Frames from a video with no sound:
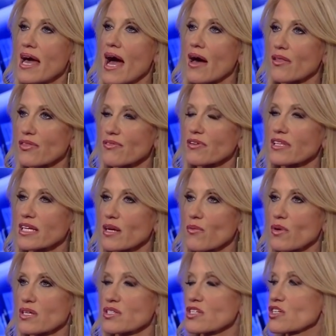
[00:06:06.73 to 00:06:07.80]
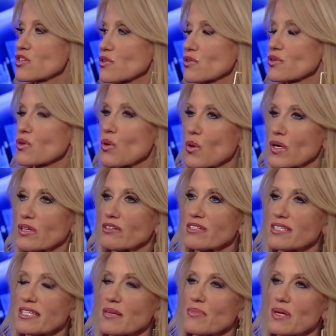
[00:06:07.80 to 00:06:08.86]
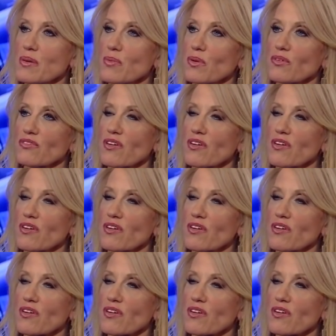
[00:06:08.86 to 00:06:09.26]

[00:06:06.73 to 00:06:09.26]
how thrilling it was to turn the corner and see people